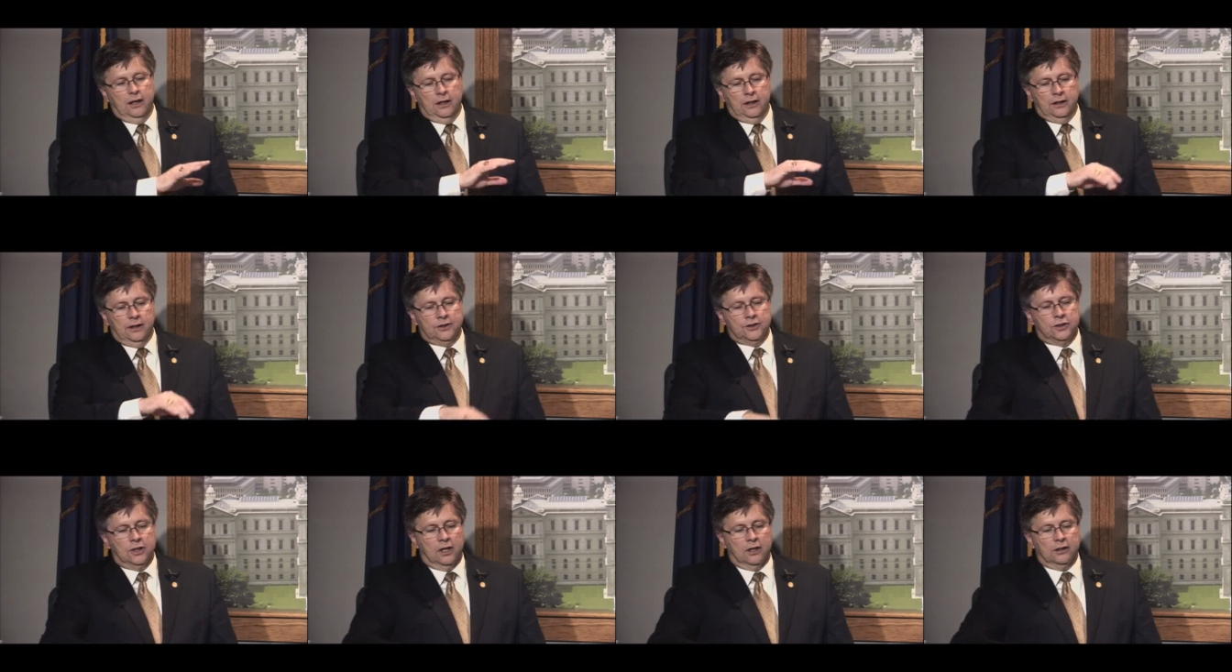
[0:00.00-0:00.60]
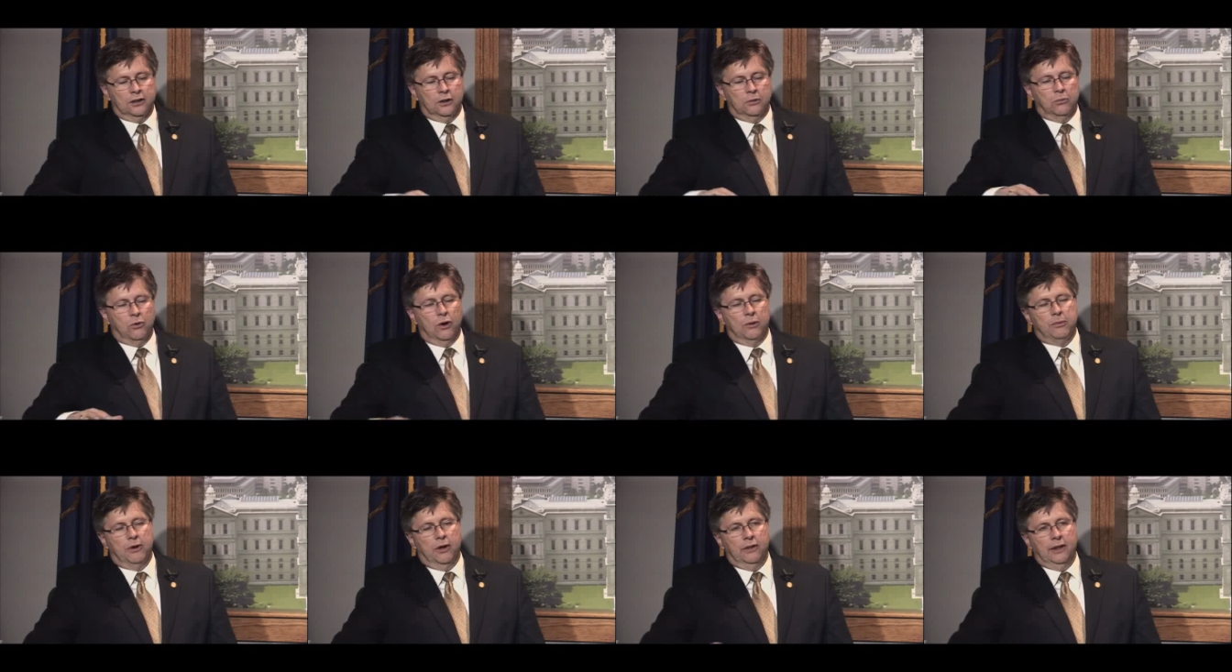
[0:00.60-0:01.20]
Let's talk a little
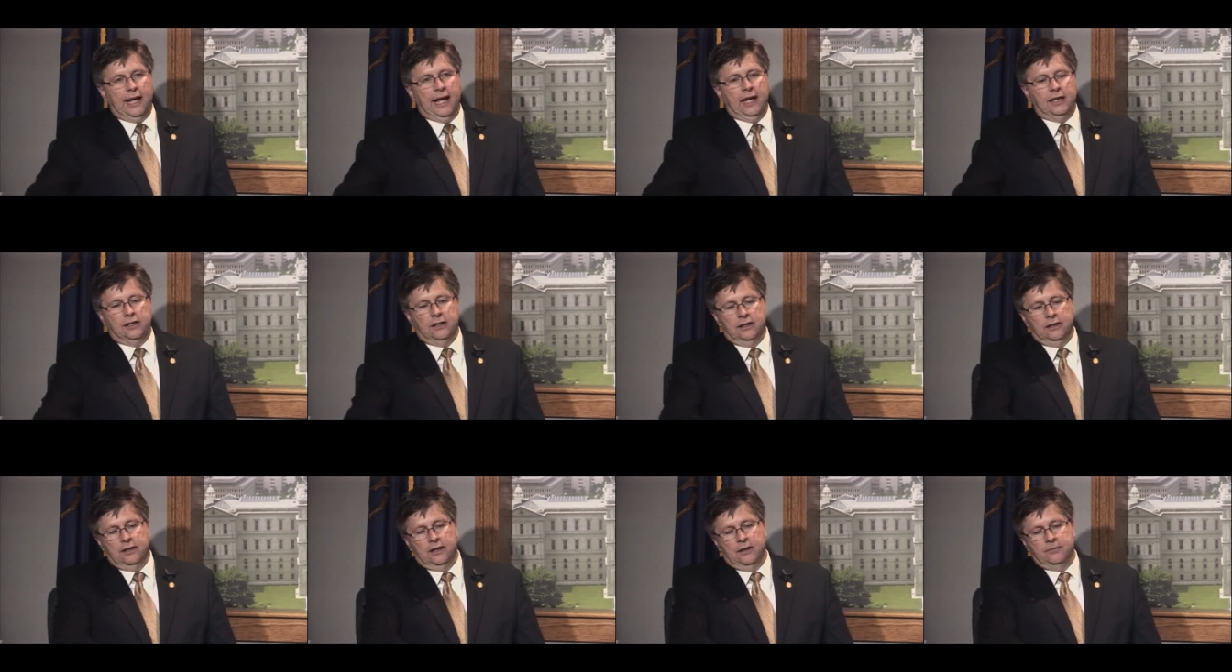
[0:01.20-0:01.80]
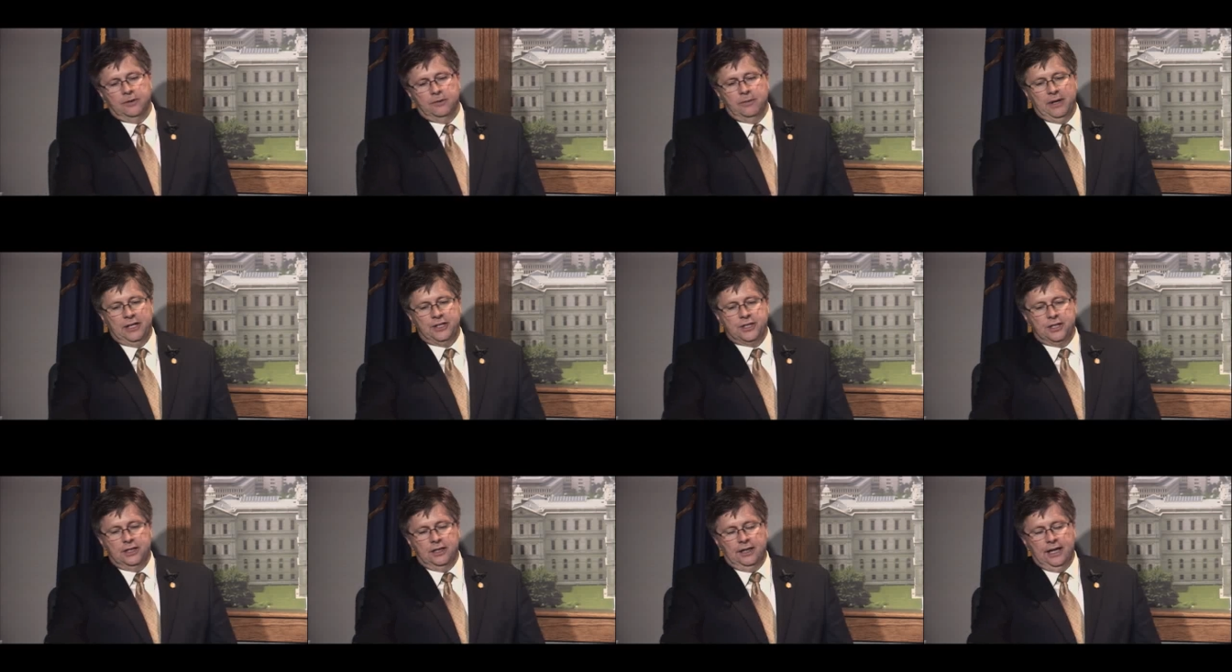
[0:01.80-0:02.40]
more about land. You
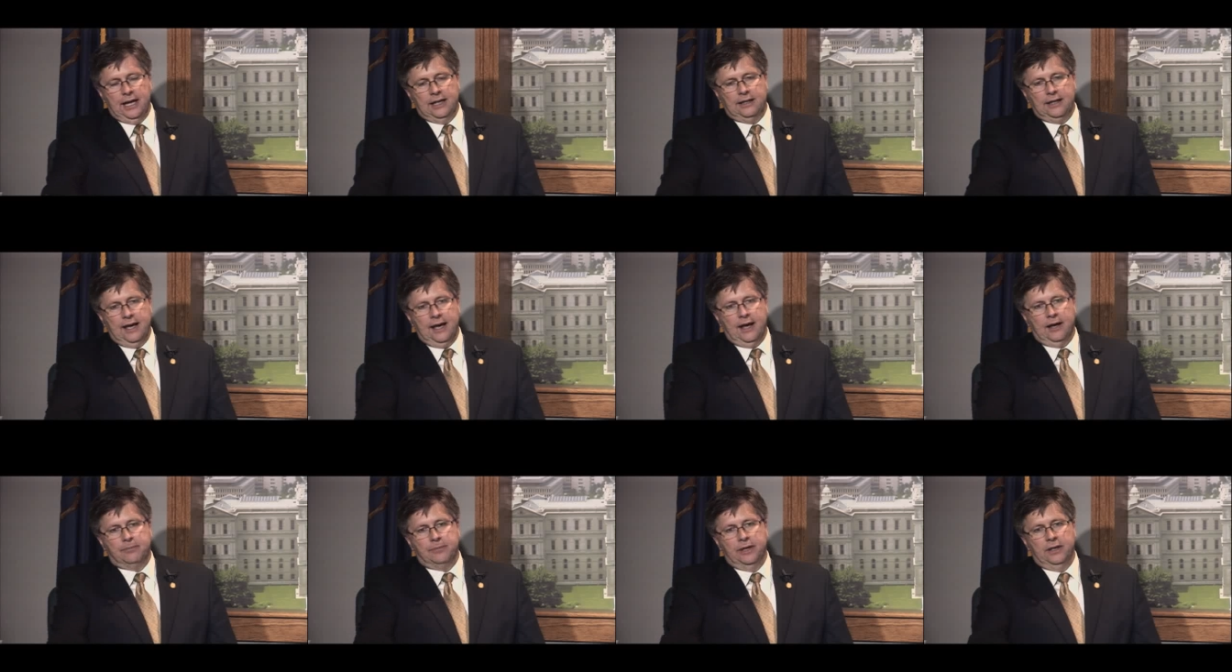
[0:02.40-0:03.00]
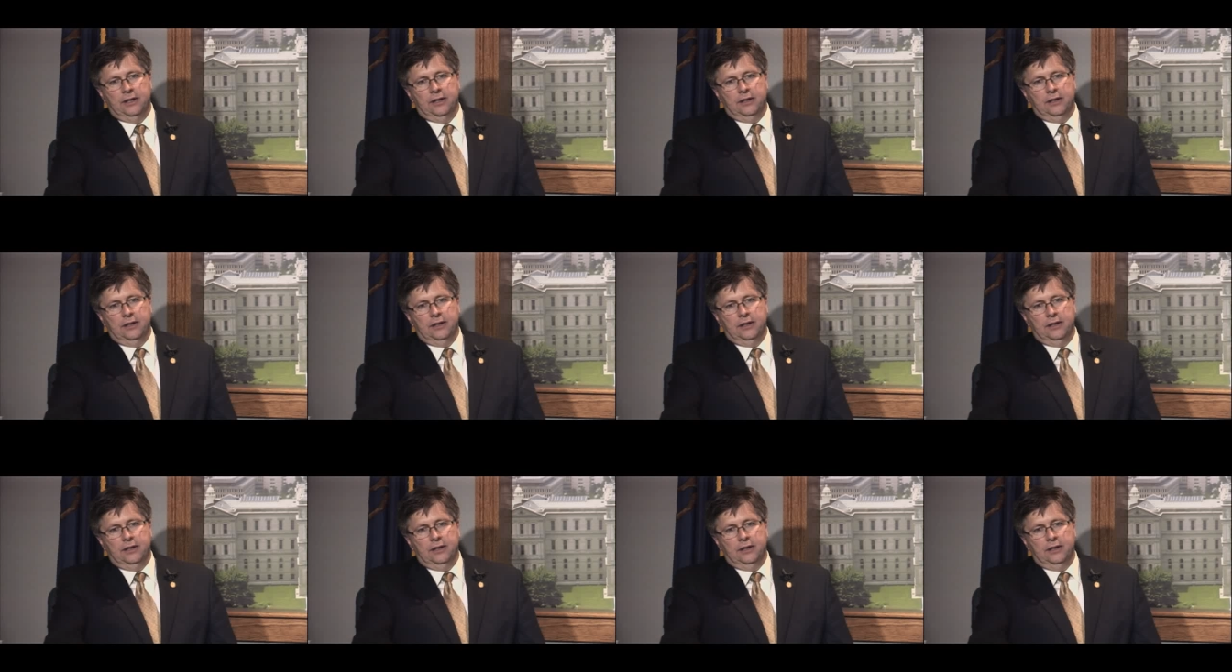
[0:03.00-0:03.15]
mentioned the land cap.